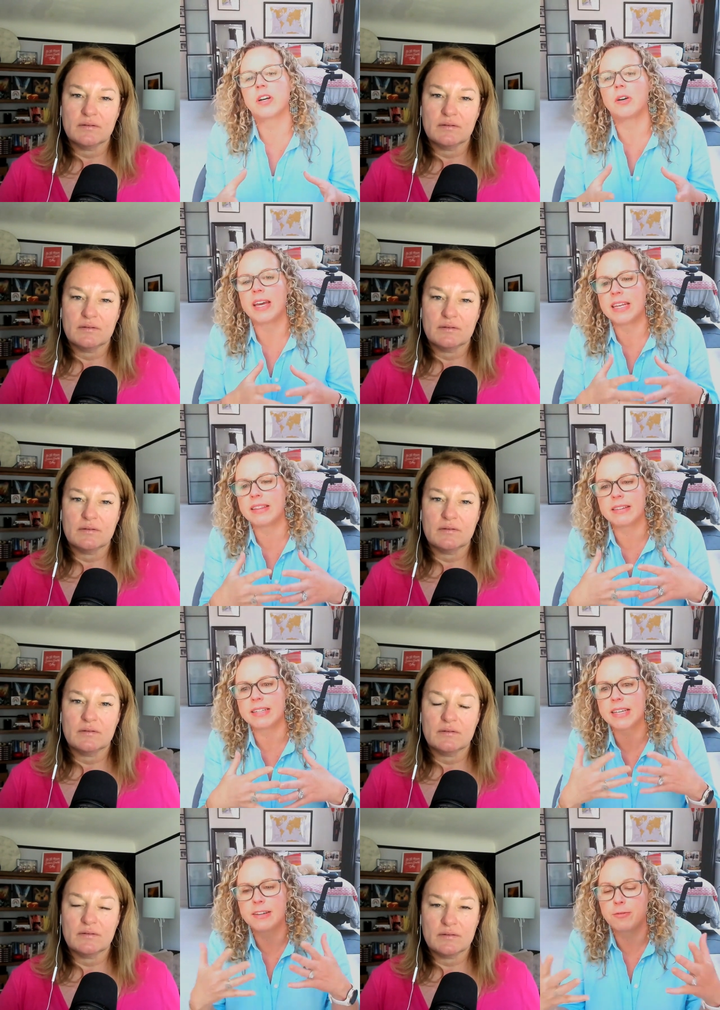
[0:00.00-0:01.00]
Speaker 1: So
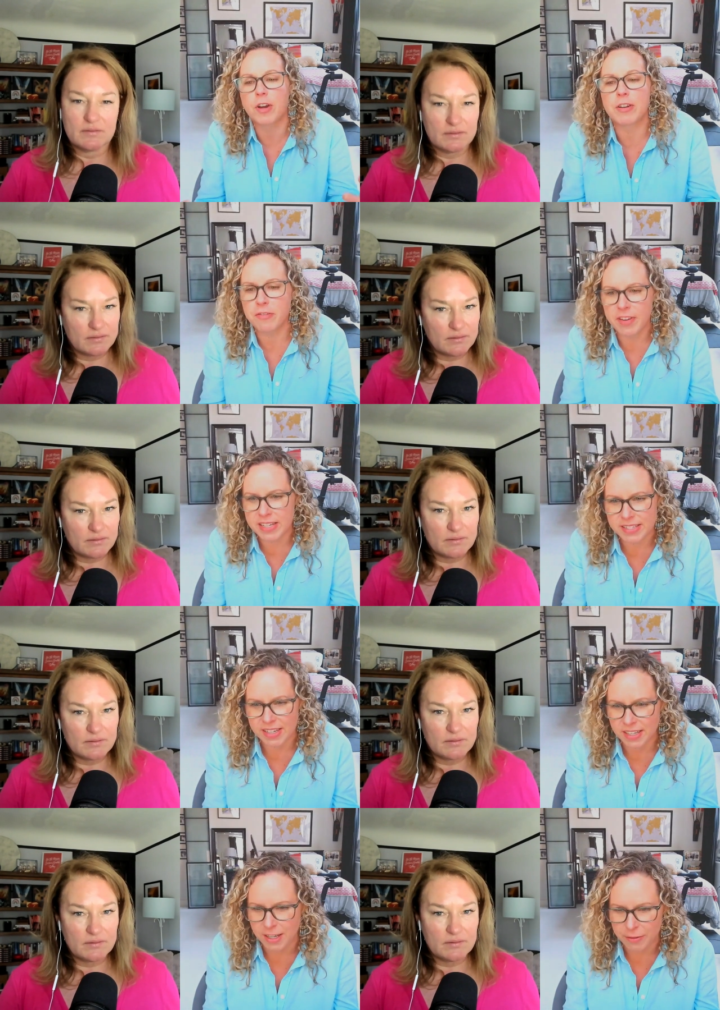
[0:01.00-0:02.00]
anything that's like front
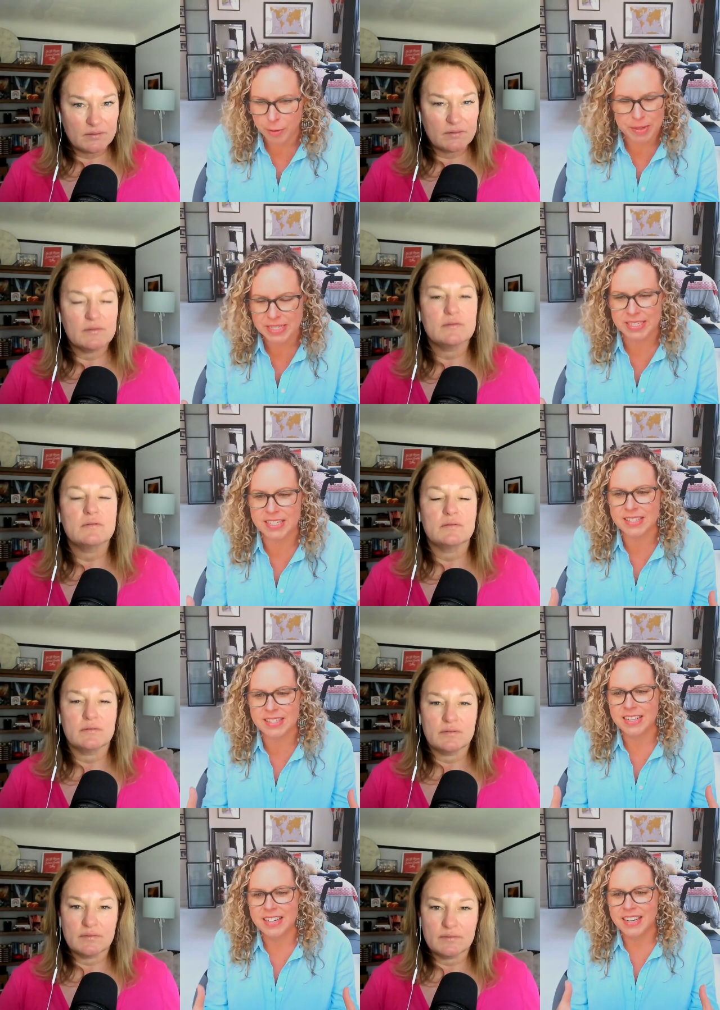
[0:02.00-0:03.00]
facing of your business
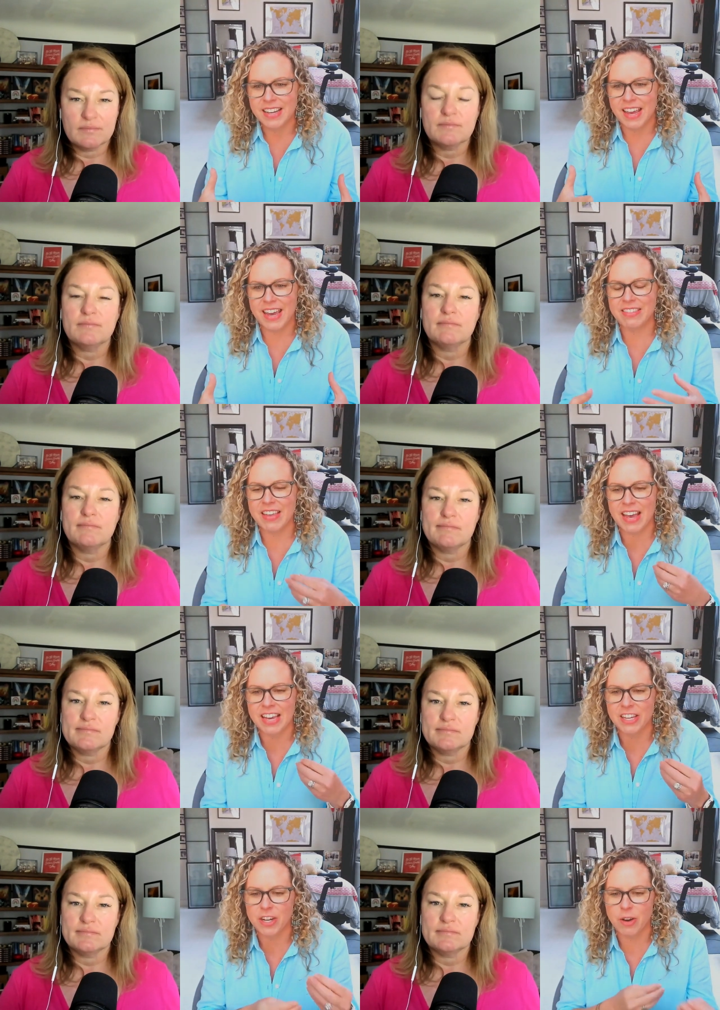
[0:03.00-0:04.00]
and
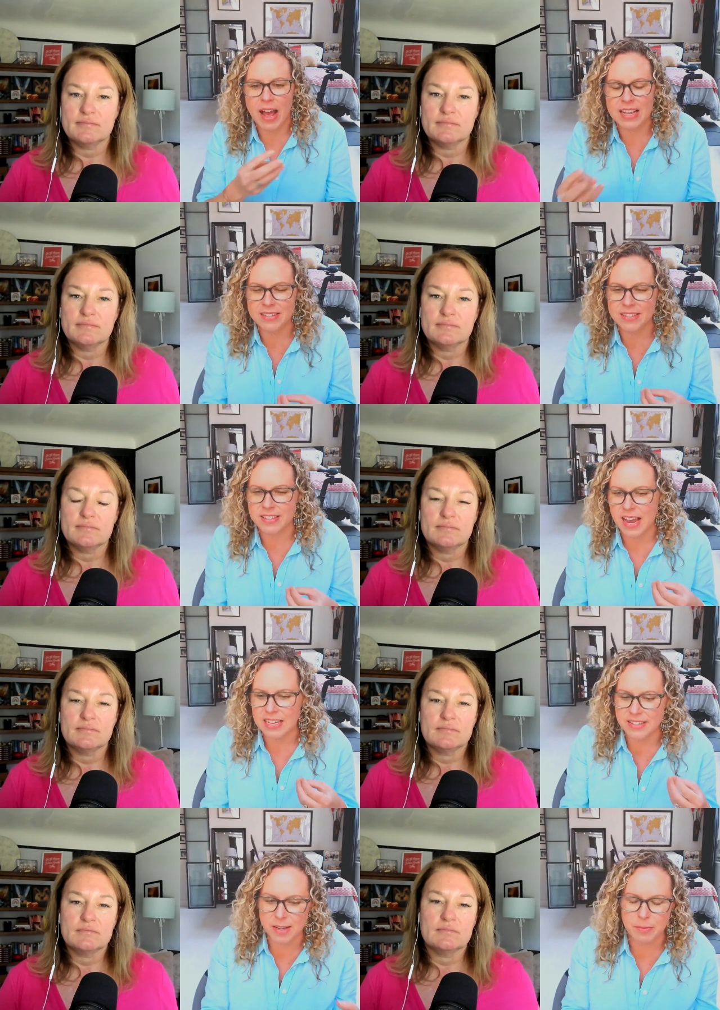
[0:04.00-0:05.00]
that you know as
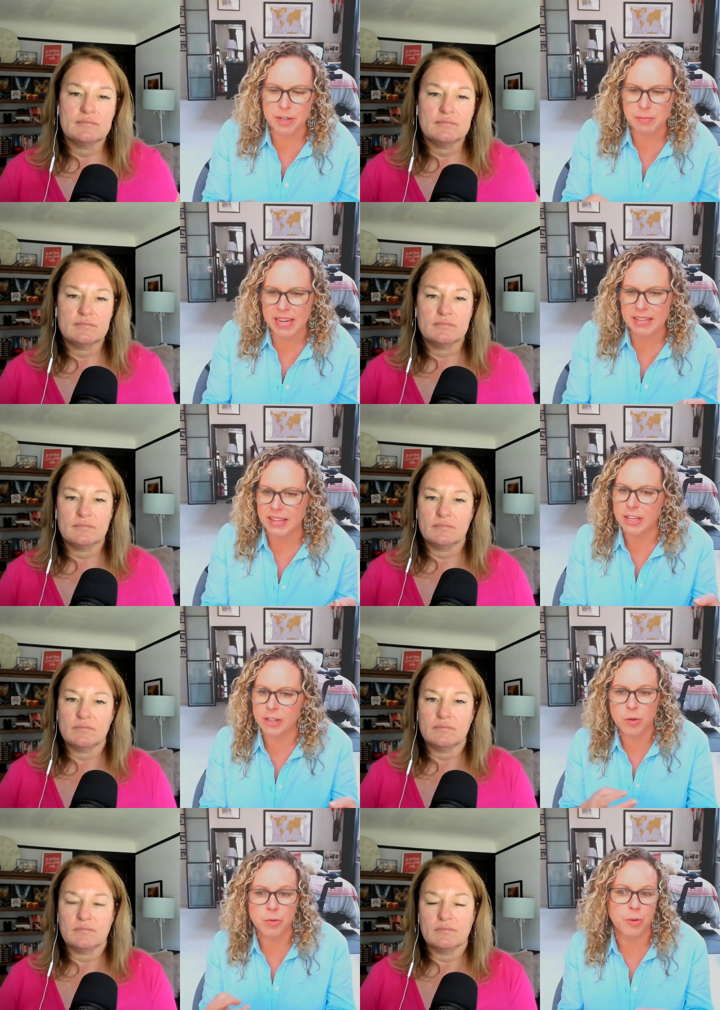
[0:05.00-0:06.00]
as someone might
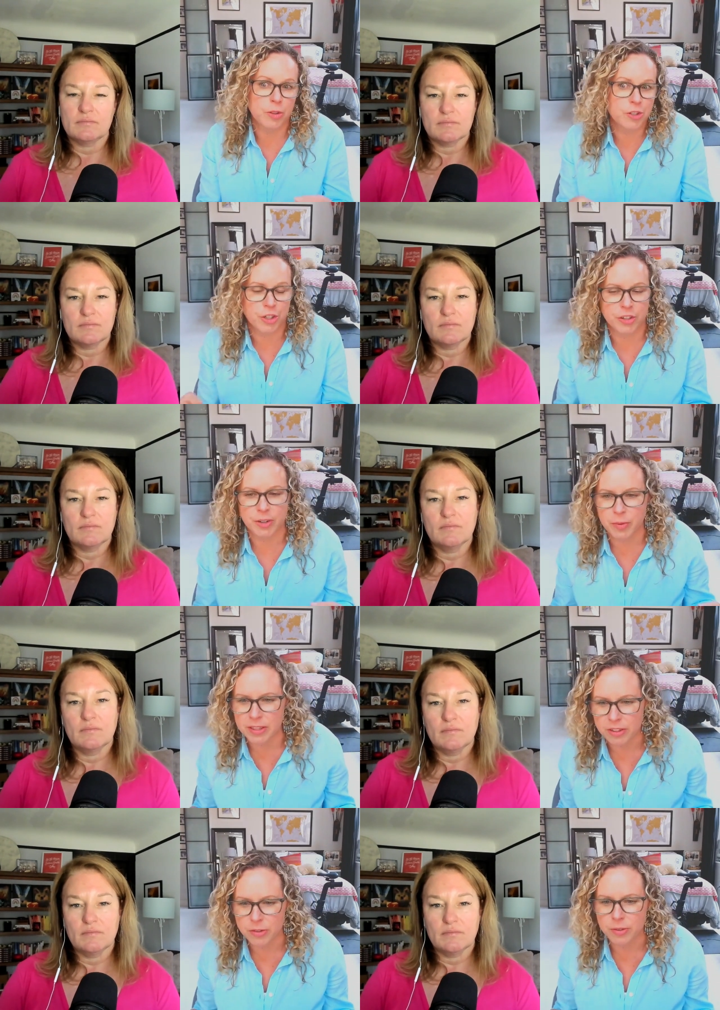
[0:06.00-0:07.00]
like go through the journey
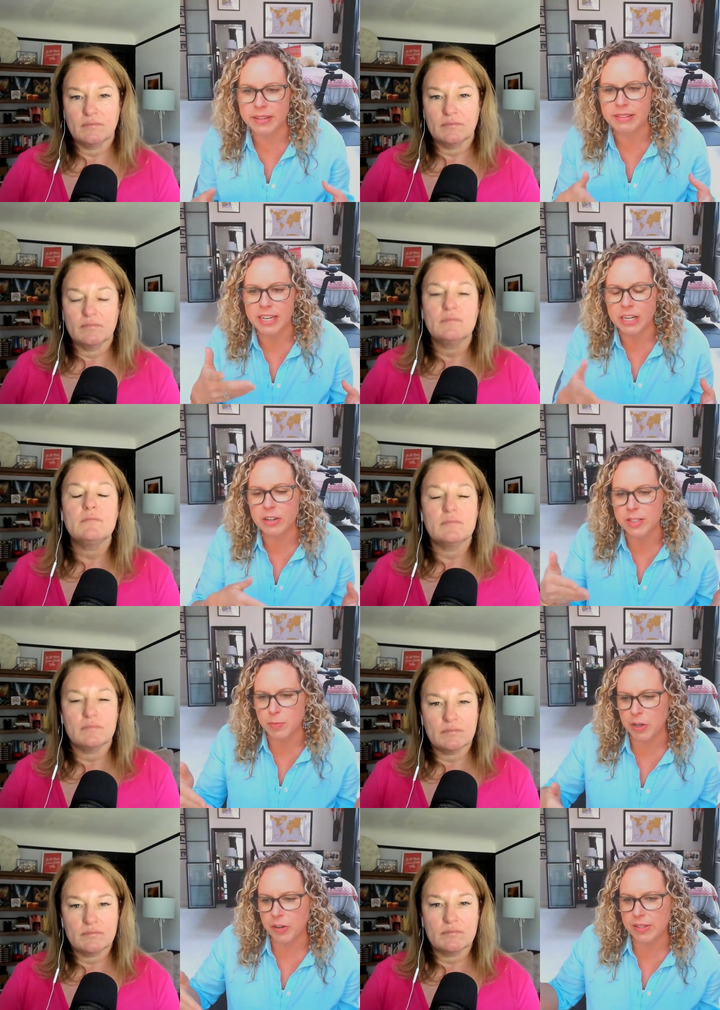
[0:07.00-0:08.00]
with you like they're
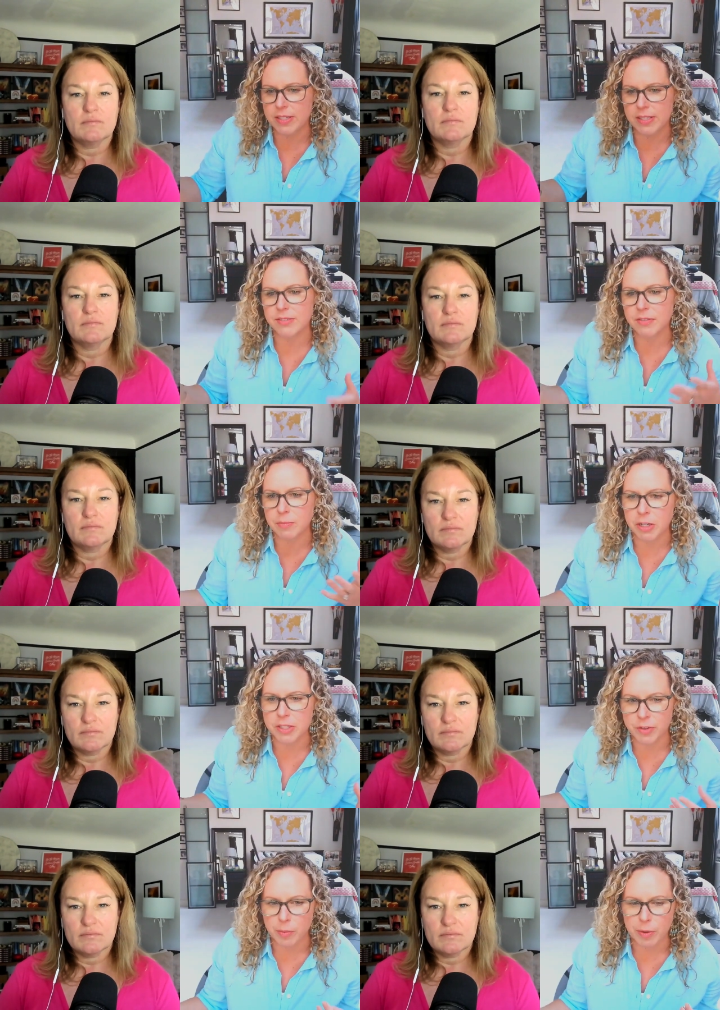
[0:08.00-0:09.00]
experiencing different
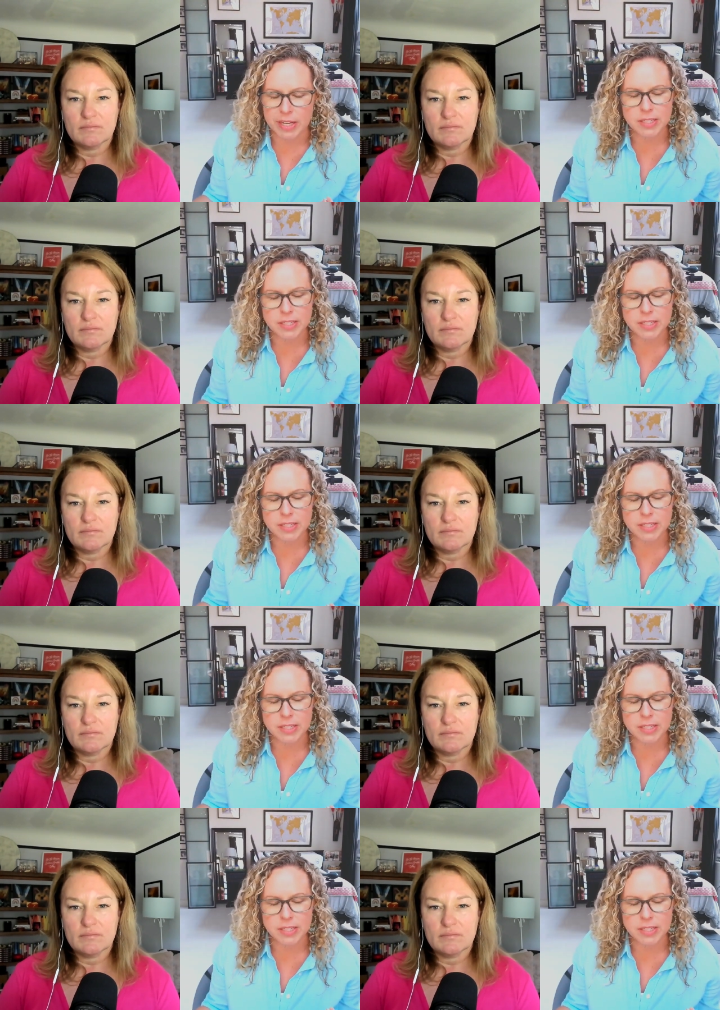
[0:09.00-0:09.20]
parts of your brand